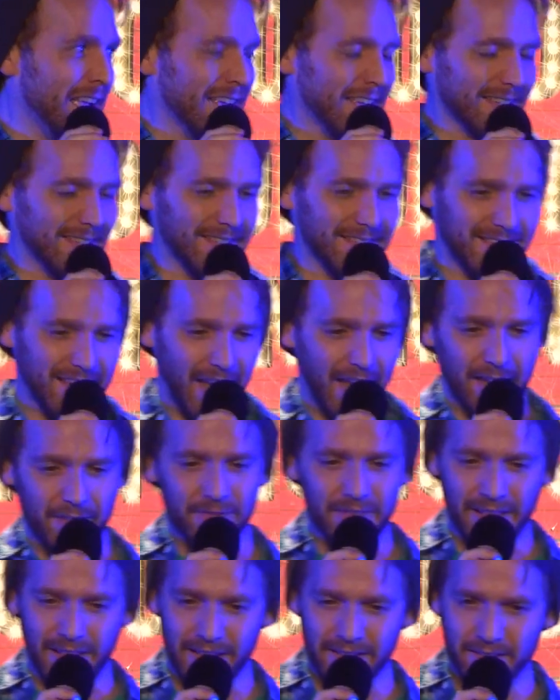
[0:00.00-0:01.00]

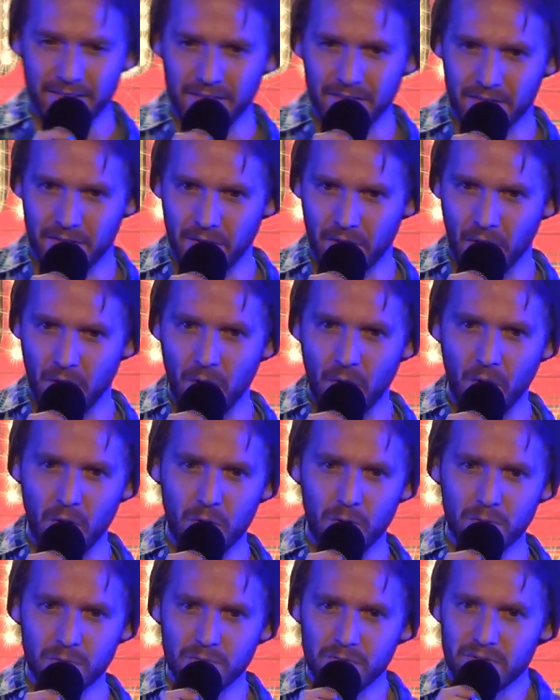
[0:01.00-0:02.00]
stifling
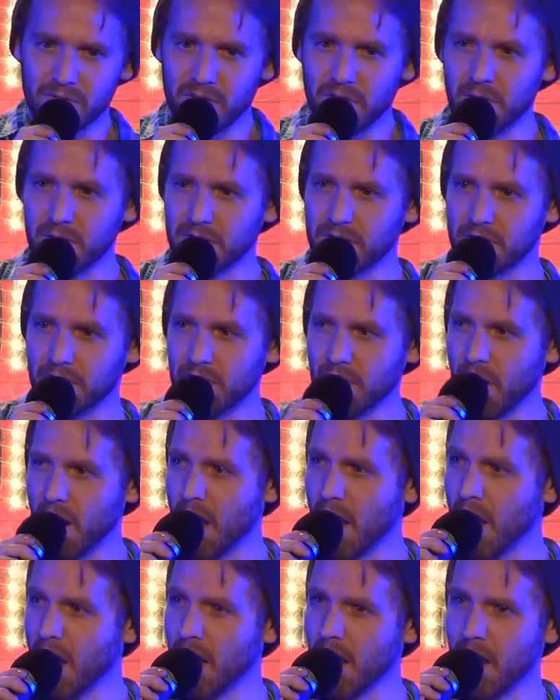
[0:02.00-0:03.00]
those who
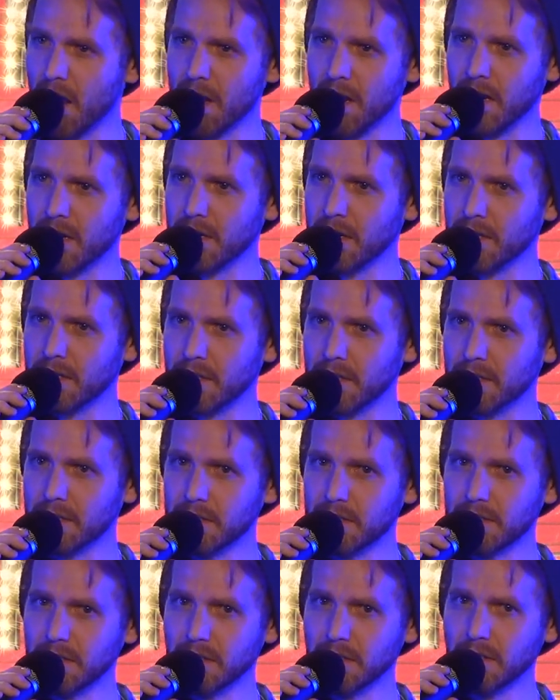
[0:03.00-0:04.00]

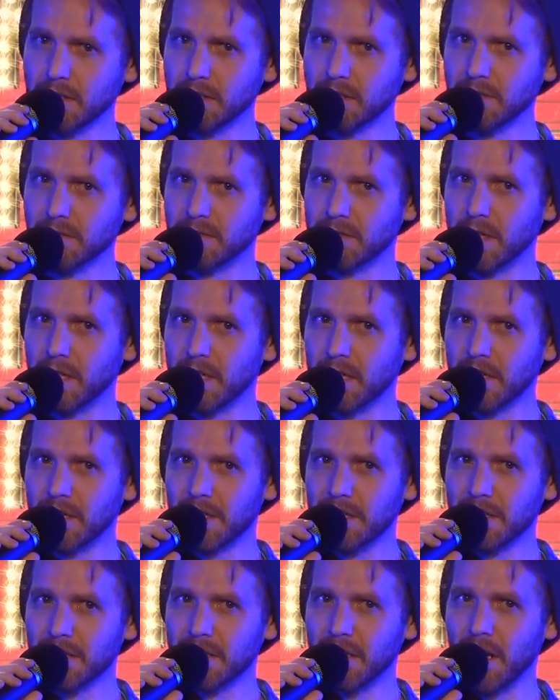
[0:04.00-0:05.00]
strive.
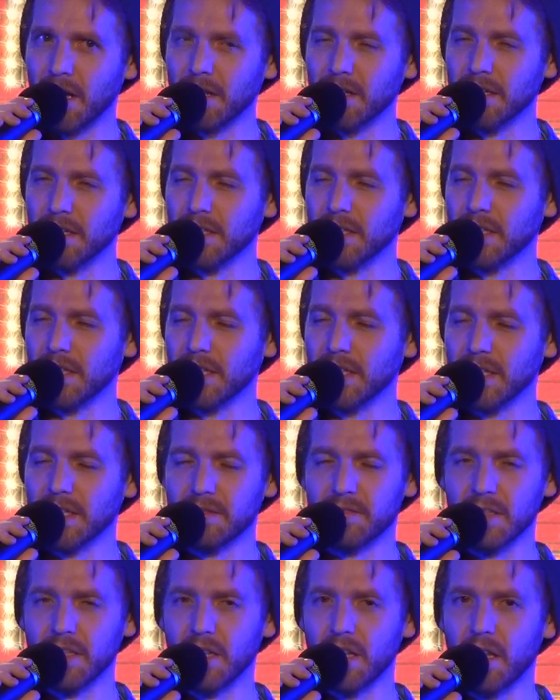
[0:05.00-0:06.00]
I'll
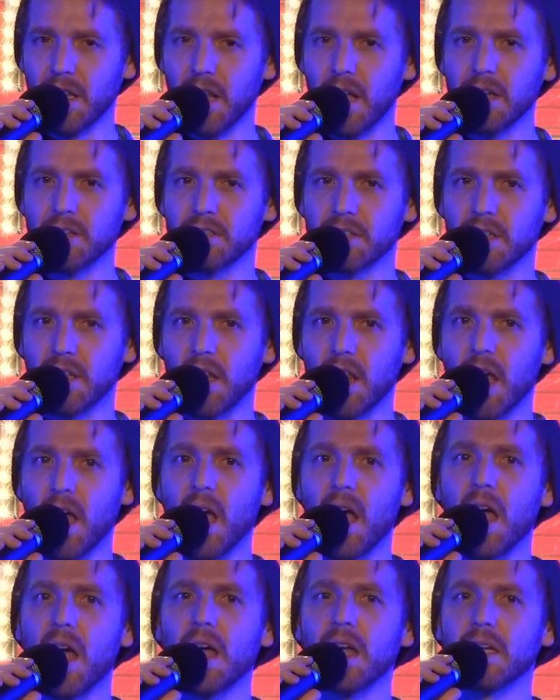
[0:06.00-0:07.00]
live a lush
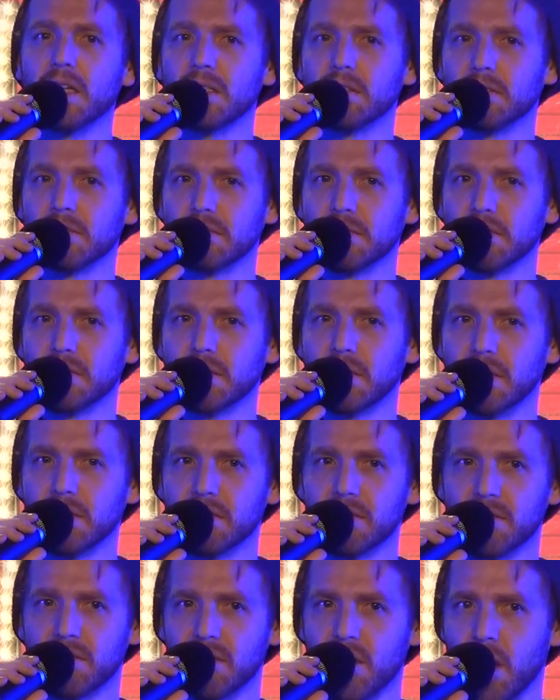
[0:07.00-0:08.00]
life in
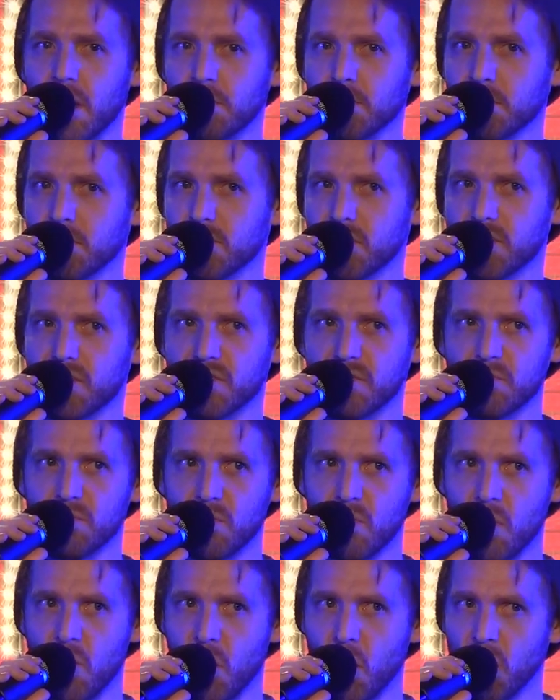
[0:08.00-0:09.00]
some
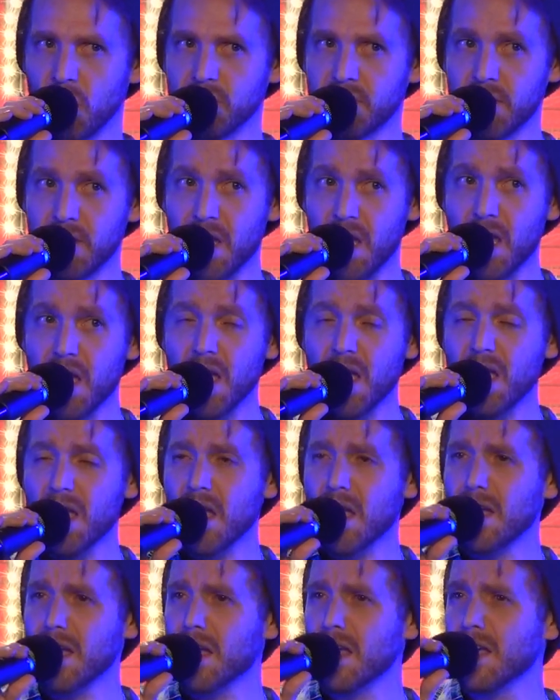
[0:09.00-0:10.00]
small
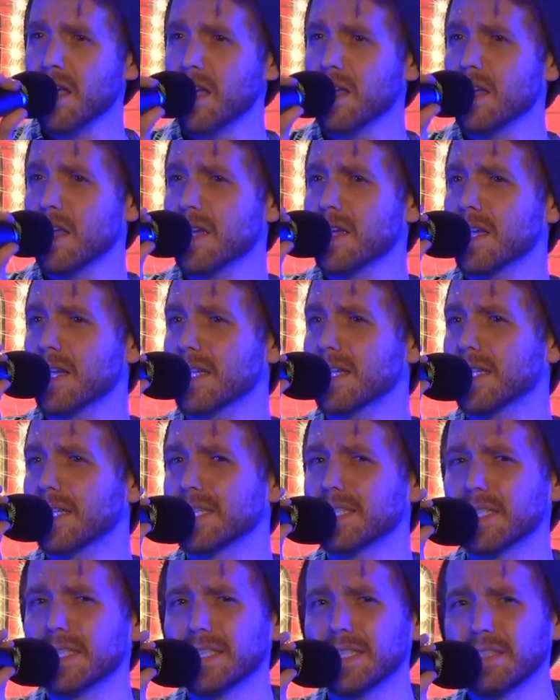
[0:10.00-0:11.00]

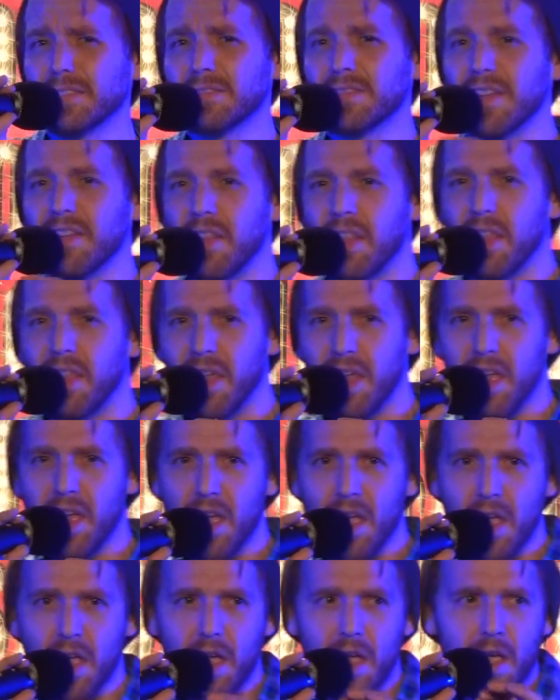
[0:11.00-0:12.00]
dive, and
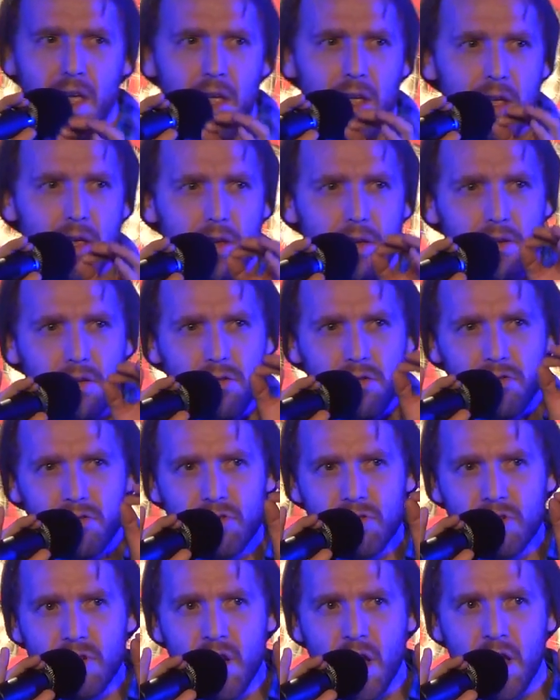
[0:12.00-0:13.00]

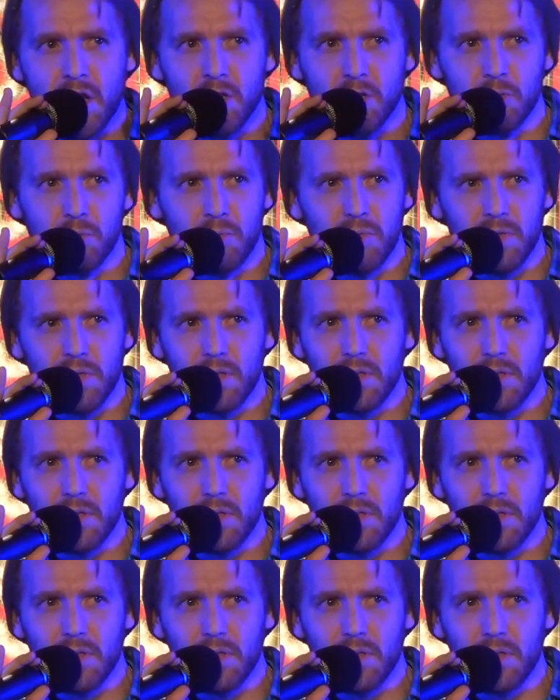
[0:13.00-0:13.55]
there I'll be